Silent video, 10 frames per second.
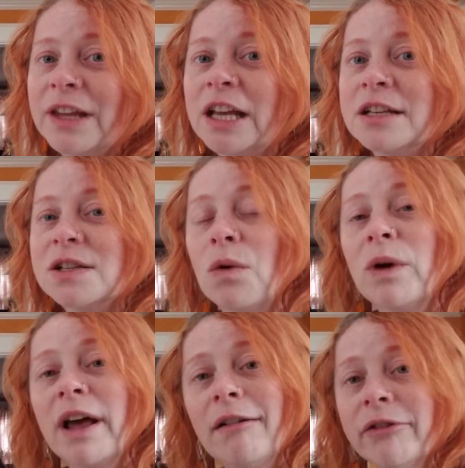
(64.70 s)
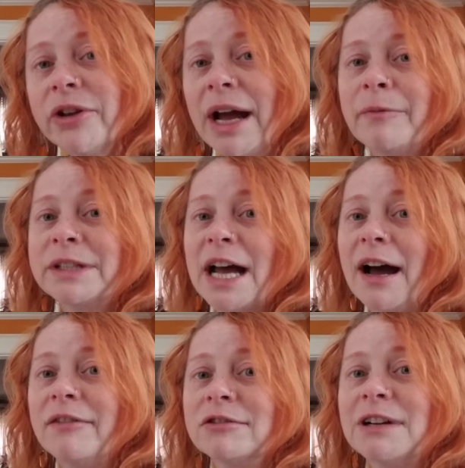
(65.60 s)
So whatever you happen to
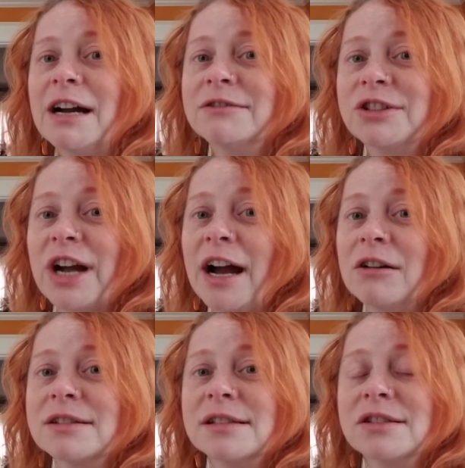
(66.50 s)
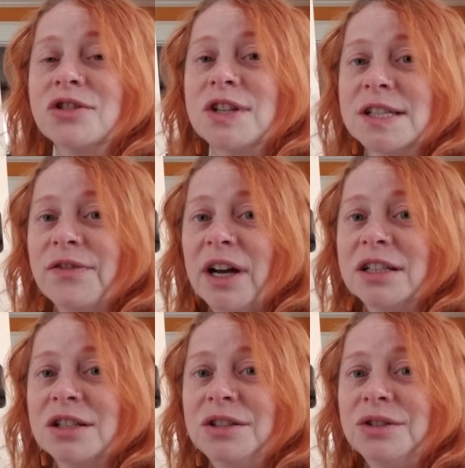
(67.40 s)
have around your house is just fine
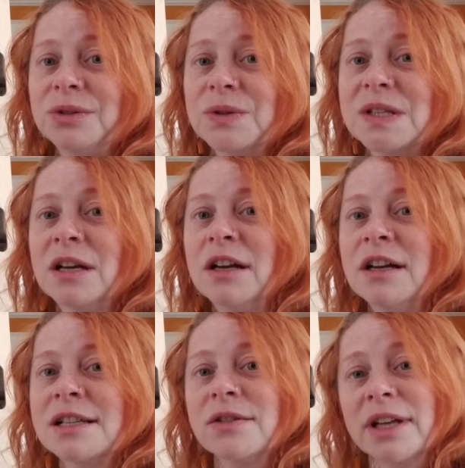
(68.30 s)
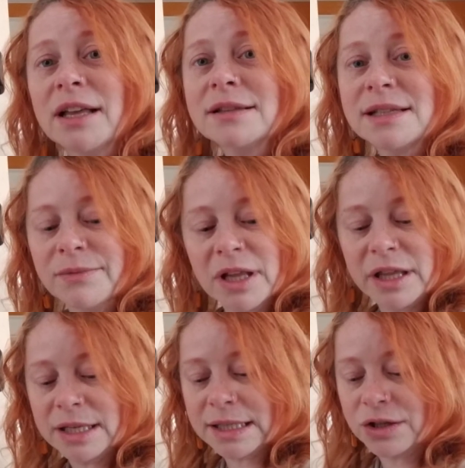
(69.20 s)
to use. So again, some of the
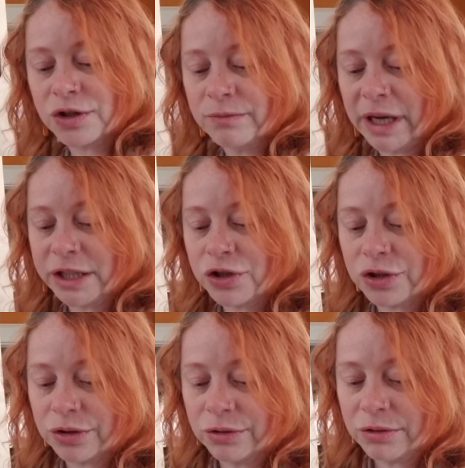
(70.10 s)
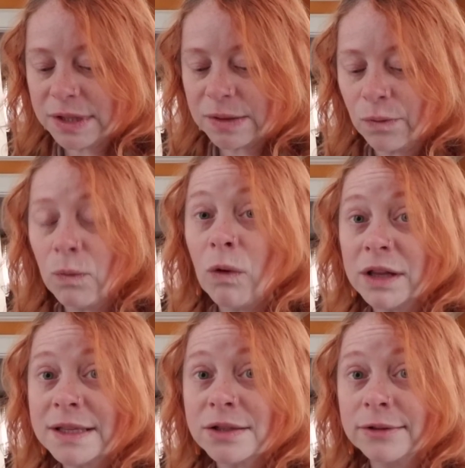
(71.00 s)
things that you might choose
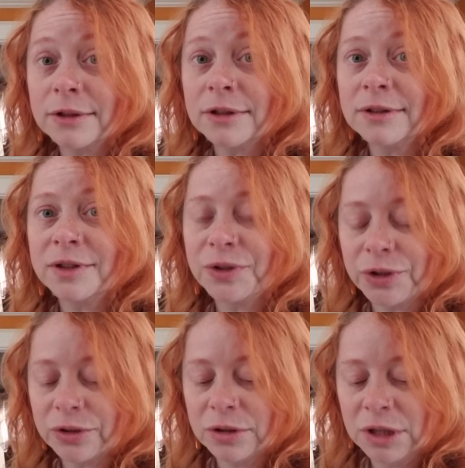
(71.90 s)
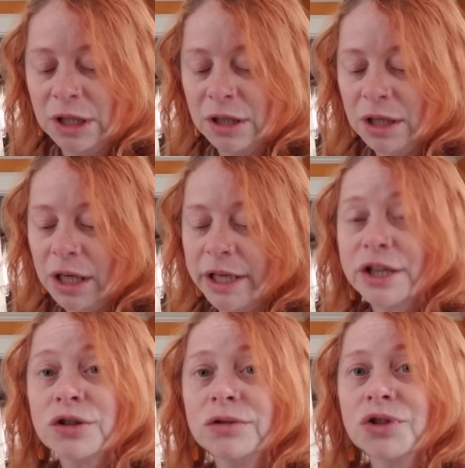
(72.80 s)
once your
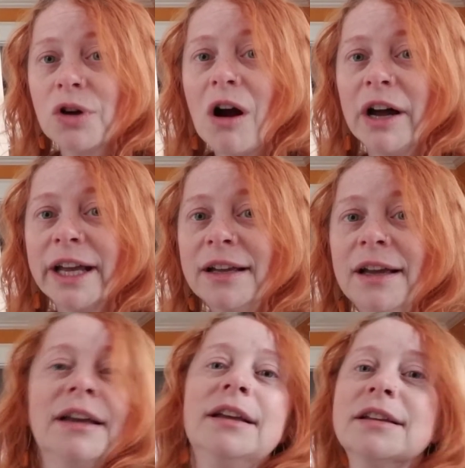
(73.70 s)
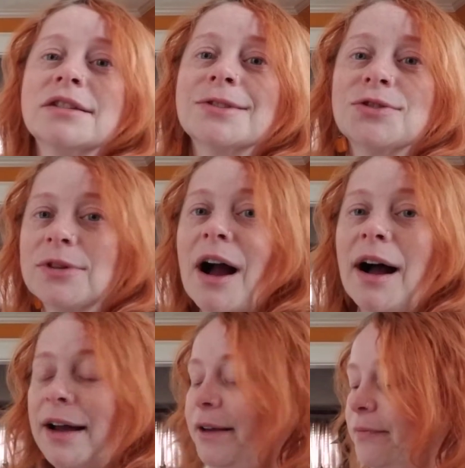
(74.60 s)
initial drawing is
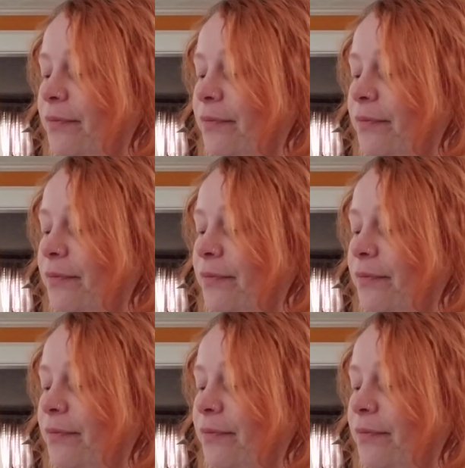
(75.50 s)
dry,